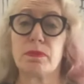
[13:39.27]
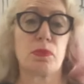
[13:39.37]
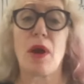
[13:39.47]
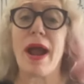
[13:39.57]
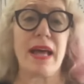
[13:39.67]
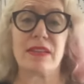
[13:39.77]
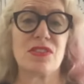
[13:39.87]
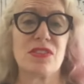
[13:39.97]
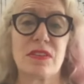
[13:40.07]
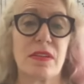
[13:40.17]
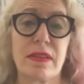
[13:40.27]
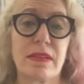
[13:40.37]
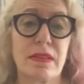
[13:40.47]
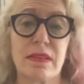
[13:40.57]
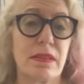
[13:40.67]
brands
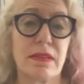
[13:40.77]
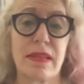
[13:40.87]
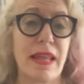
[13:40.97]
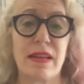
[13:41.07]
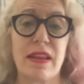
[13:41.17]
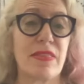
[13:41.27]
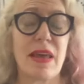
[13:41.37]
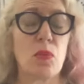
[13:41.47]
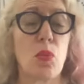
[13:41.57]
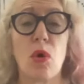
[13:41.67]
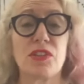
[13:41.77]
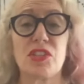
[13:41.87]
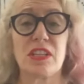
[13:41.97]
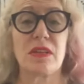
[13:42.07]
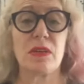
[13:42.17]
that want
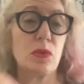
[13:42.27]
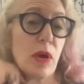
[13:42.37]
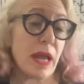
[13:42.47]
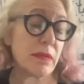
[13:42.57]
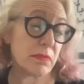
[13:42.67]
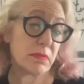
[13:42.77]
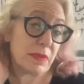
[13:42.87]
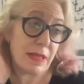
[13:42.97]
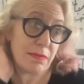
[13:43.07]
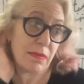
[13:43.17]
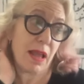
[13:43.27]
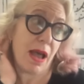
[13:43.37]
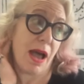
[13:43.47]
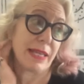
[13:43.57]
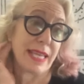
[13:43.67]
to,
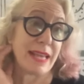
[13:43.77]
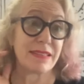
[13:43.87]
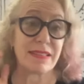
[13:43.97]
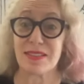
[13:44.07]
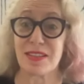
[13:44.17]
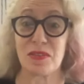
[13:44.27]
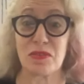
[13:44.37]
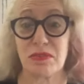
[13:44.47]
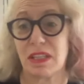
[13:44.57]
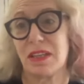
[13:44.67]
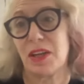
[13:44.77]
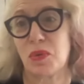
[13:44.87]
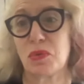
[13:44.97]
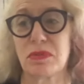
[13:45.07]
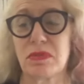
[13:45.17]
I guess it's
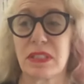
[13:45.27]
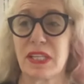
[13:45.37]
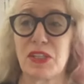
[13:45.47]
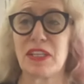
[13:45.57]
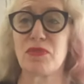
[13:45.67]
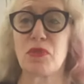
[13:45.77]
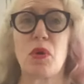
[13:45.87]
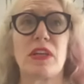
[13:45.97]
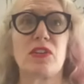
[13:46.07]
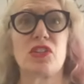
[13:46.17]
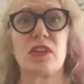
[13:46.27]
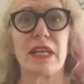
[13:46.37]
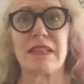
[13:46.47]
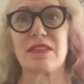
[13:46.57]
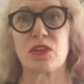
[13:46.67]
clearly from what you're
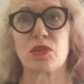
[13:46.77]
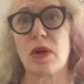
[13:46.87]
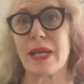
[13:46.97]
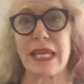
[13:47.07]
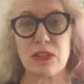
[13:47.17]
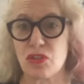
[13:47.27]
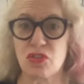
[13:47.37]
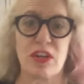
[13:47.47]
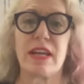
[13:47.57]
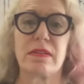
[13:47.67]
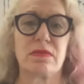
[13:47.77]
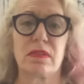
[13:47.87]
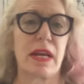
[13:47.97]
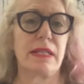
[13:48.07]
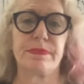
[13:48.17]
doing, it's a growing industry,
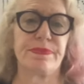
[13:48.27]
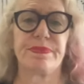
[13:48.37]
right?